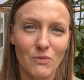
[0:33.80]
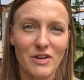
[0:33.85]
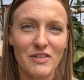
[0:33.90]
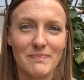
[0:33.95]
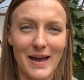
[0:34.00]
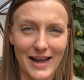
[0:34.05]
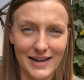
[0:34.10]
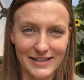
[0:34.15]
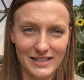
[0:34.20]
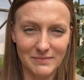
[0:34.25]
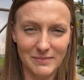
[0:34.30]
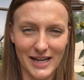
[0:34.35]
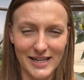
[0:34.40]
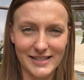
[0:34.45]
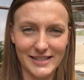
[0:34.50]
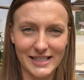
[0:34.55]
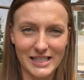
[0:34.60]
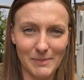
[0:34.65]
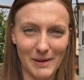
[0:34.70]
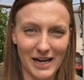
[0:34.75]
We've maximized
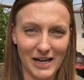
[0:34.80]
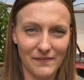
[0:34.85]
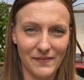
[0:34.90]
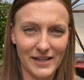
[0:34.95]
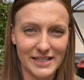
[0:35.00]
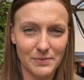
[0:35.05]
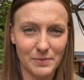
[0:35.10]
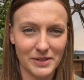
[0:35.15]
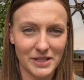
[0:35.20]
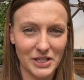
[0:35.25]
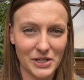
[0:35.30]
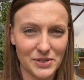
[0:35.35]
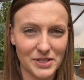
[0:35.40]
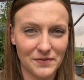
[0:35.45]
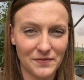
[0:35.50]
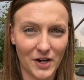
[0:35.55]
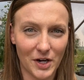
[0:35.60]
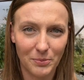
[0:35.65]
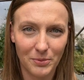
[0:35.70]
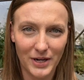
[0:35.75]
these benefits with the use
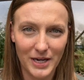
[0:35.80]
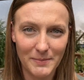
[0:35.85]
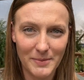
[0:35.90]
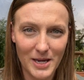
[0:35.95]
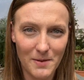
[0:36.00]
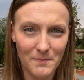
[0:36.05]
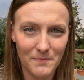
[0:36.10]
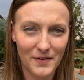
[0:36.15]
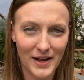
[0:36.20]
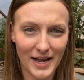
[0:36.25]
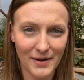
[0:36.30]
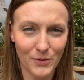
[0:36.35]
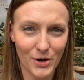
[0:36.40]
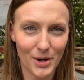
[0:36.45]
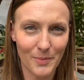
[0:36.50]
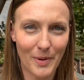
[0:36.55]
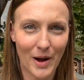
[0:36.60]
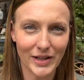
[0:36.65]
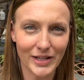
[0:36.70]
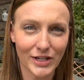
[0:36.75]
of our premium
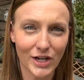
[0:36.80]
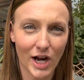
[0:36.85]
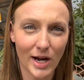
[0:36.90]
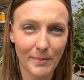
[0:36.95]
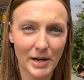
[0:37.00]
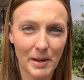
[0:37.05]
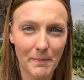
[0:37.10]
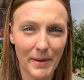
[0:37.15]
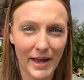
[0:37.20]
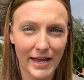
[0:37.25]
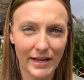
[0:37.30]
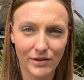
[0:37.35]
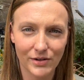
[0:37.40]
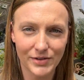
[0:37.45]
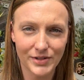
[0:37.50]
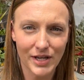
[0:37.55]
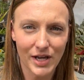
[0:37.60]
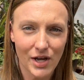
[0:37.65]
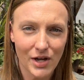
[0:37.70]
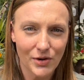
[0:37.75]
five-wall polycarbonate
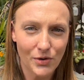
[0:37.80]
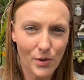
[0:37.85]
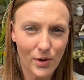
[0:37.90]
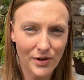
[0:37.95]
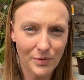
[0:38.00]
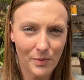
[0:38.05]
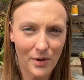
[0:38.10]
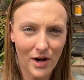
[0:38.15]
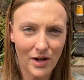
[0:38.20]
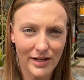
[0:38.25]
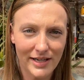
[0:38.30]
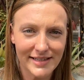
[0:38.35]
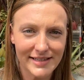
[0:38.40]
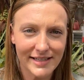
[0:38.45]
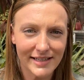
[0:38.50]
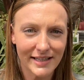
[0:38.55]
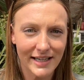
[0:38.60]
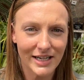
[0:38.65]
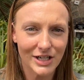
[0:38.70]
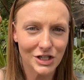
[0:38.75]
panels, north wall
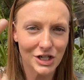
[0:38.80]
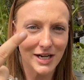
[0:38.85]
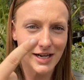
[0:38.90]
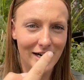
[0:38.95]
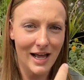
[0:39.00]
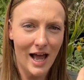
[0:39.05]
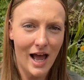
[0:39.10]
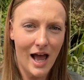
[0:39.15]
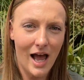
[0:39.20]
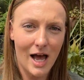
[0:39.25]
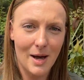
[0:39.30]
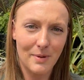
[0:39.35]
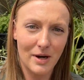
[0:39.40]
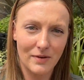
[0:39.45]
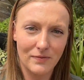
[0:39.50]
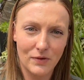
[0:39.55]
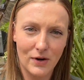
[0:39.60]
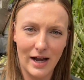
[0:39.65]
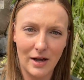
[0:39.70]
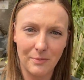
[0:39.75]
insulation,
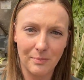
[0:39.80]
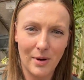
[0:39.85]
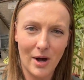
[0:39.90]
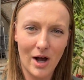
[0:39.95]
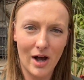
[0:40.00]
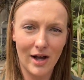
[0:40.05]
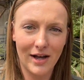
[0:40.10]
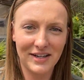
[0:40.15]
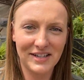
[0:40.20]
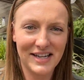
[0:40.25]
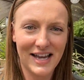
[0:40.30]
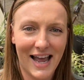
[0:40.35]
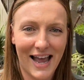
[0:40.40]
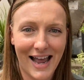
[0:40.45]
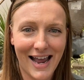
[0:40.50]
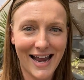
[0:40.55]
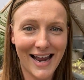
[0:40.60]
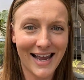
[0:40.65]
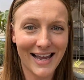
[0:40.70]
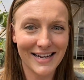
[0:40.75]
above ground pond,
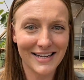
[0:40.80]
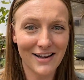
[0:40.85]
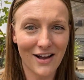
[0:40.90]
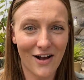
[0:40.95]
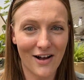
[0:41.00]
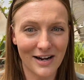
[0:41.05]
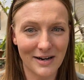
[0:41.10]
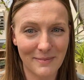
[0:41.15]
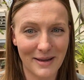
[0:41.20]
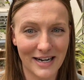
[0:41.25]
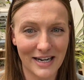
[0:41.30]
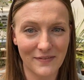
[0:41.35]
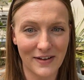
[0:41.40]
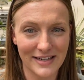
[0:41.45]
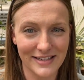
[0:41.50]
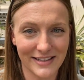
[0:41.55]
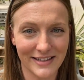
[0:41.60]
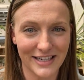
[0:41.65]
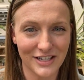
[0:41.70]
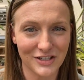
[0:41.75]
and automated
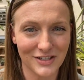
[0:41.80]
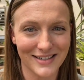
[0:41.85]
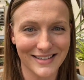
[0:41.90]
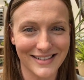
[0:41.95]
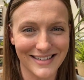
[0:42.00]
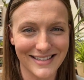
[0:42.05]
ventilation